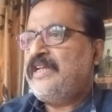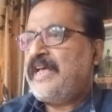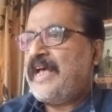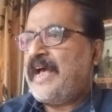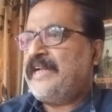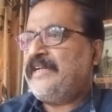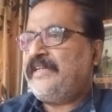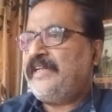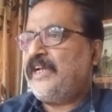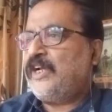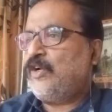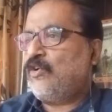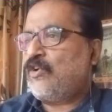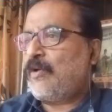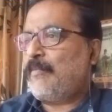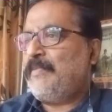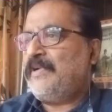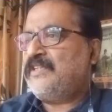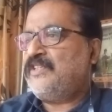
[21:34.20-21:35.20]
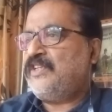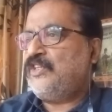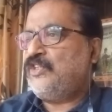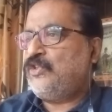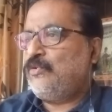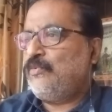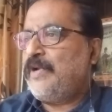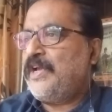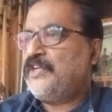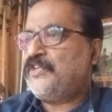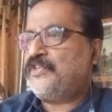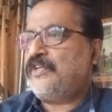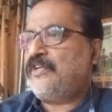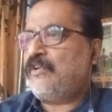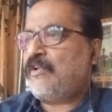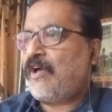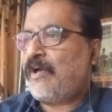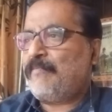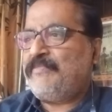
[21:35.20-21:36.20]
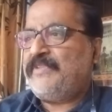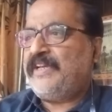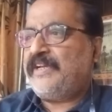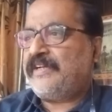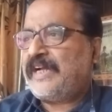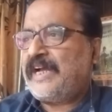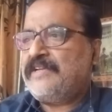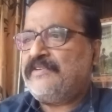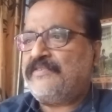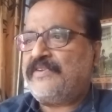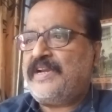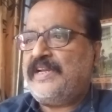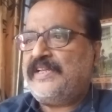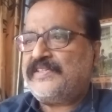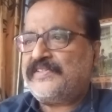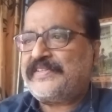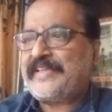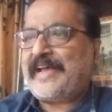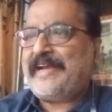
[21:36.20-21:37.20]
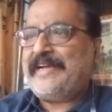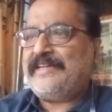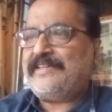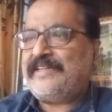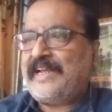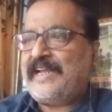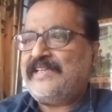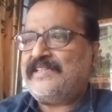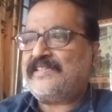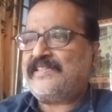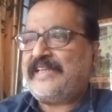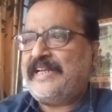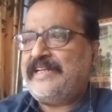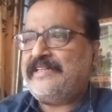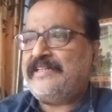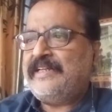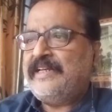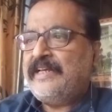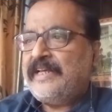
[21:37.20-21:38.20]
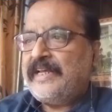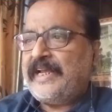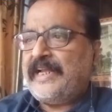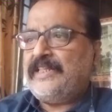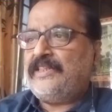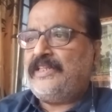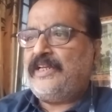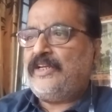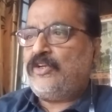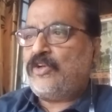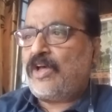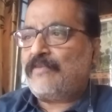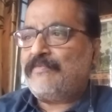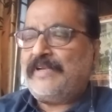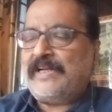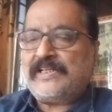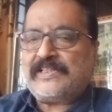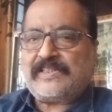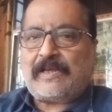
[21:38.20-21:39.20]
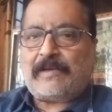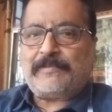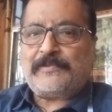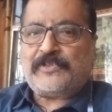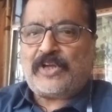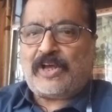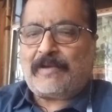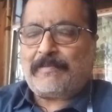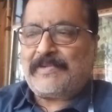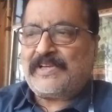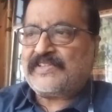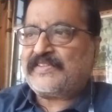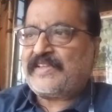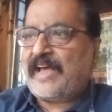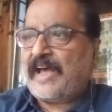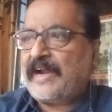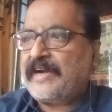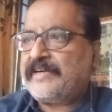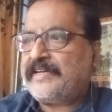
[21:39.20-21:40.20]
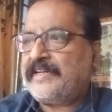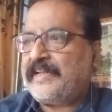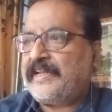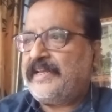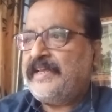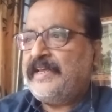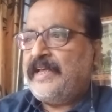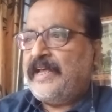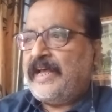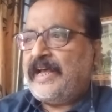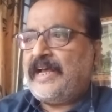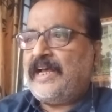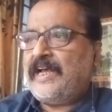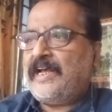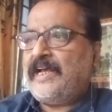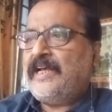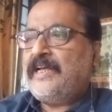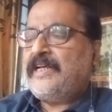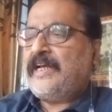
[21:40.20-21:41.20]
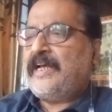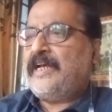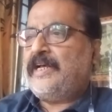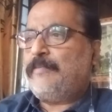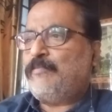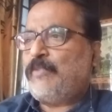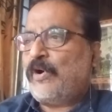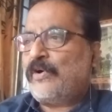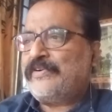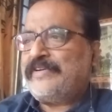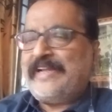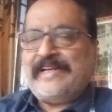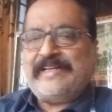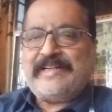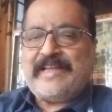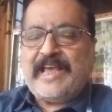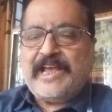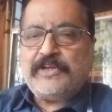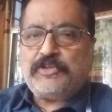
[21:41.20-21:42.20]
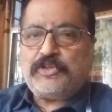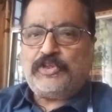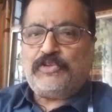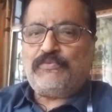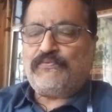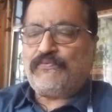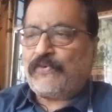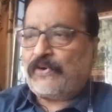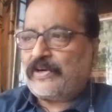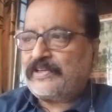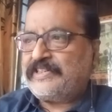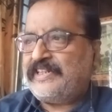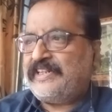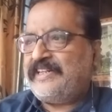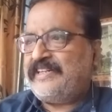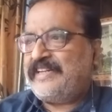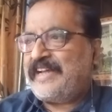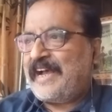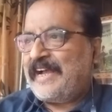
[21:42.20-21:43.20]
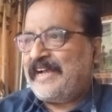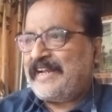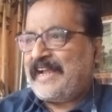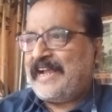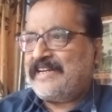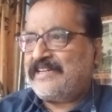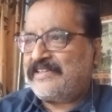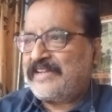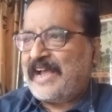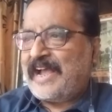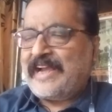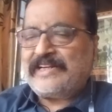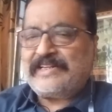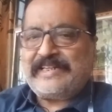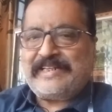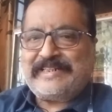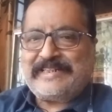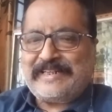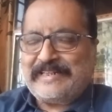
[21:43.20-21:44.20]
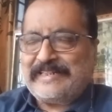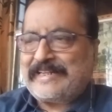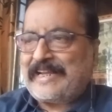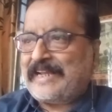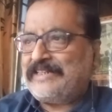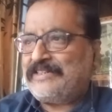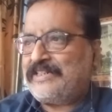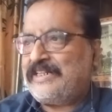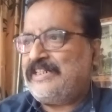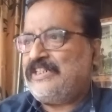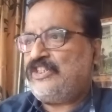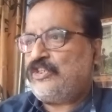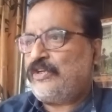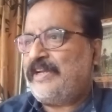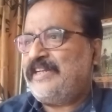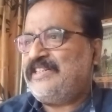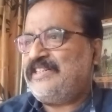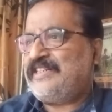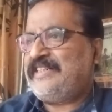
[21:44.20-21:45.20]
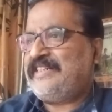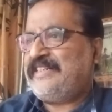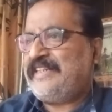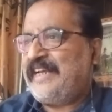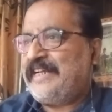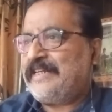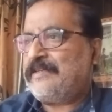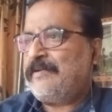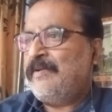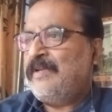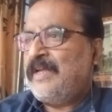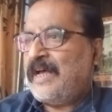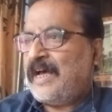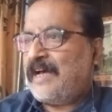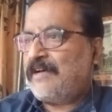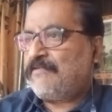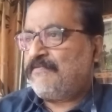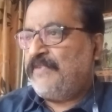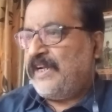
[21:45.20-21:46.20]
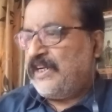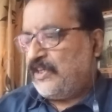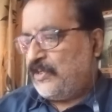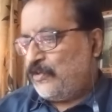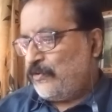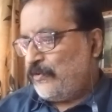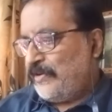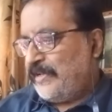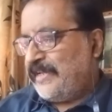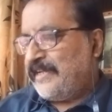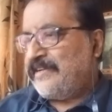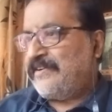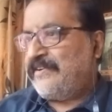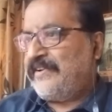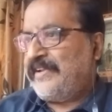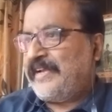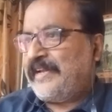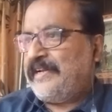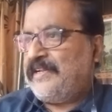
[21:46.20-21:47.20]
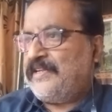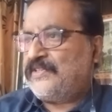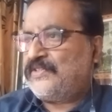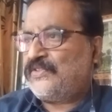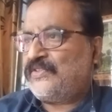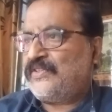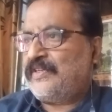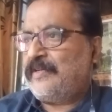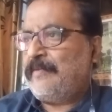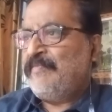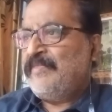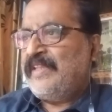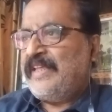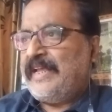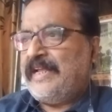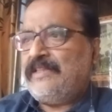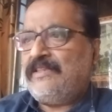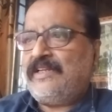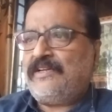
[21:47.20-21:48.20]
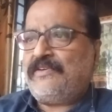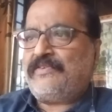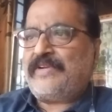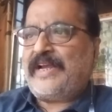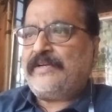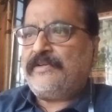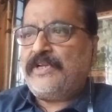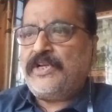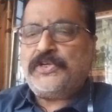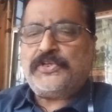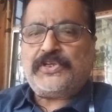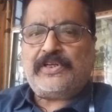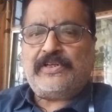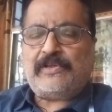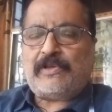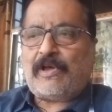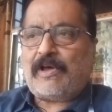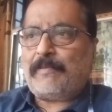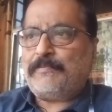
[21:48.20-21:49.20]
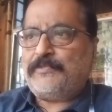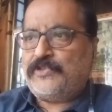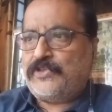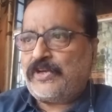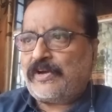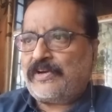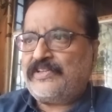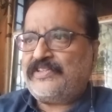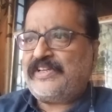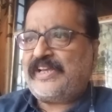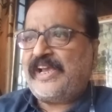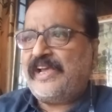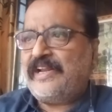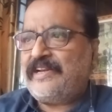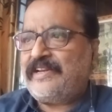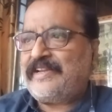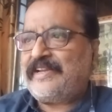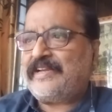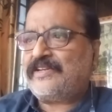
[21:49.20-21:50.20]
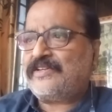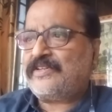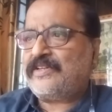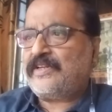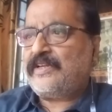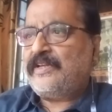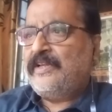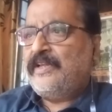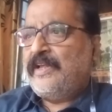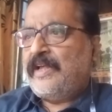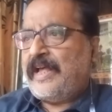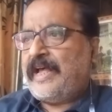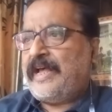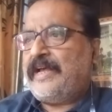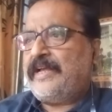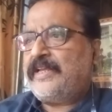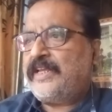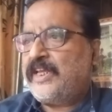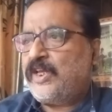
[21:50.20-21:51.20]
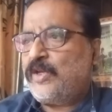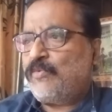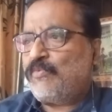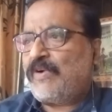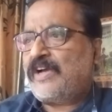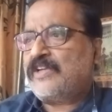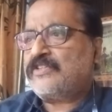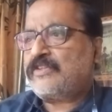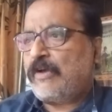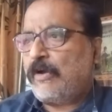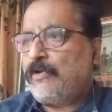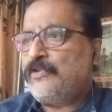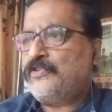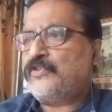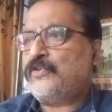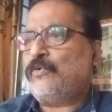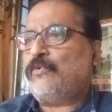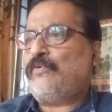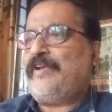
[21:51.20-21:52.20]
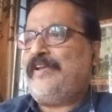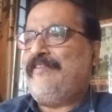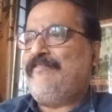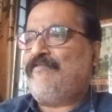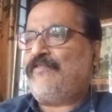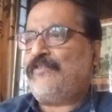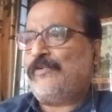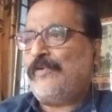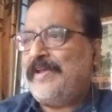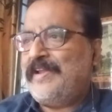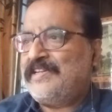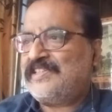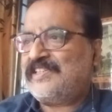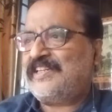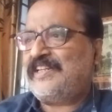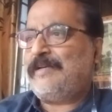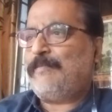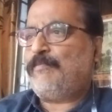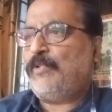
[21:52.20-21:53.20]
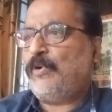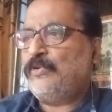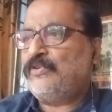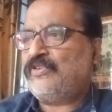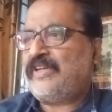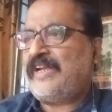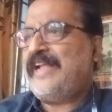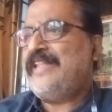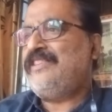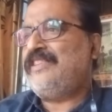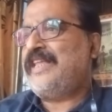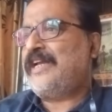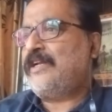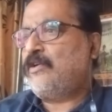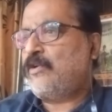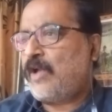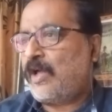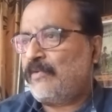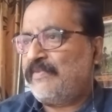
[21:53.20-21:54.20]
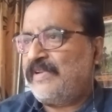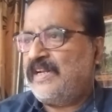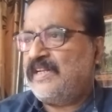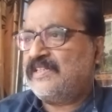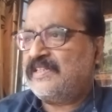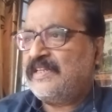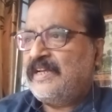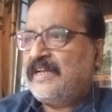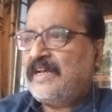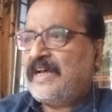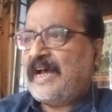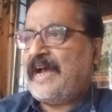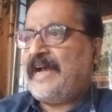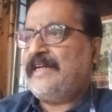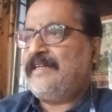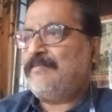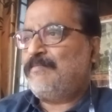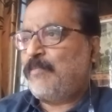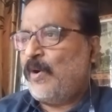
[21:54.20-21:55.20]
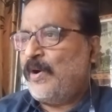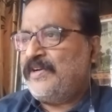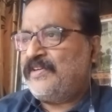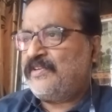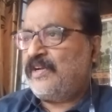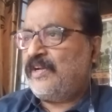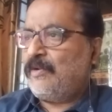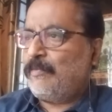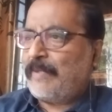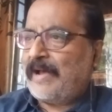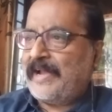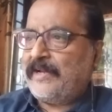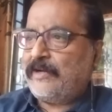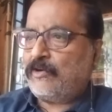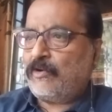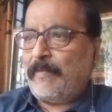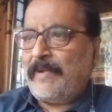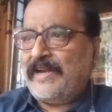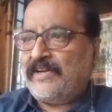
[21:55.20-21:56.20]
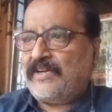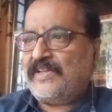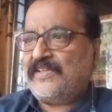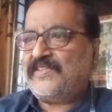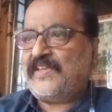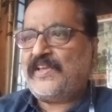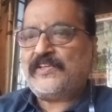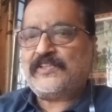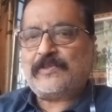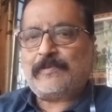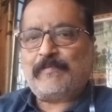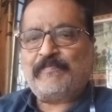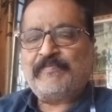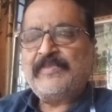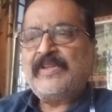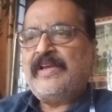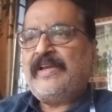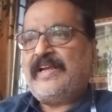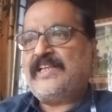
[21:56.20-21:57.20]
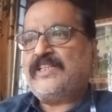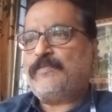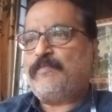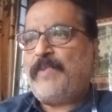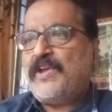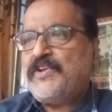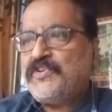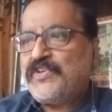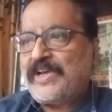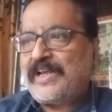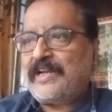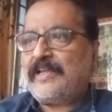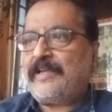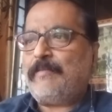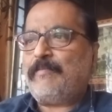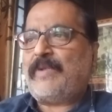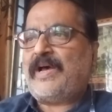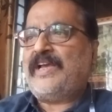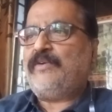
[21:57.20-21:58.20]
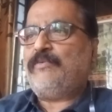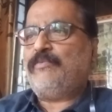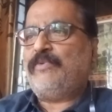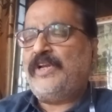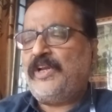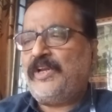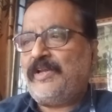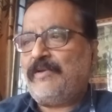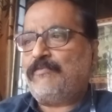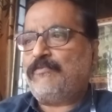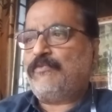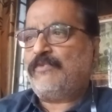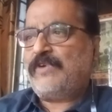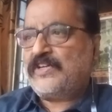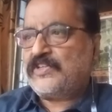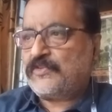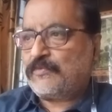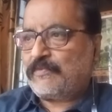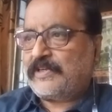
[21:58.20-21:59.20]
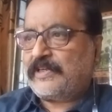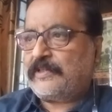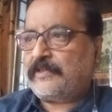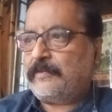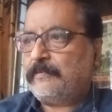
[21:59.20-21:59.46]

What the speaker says: and economic situation of the countryside is seen in the novels of Thomas Hardy, born in 1840 and died in 1928, a Victorian realist in the tradition of George Eliot. He was also influenced both in the novels and poetry by Romanticism, especially by William Wordsworth.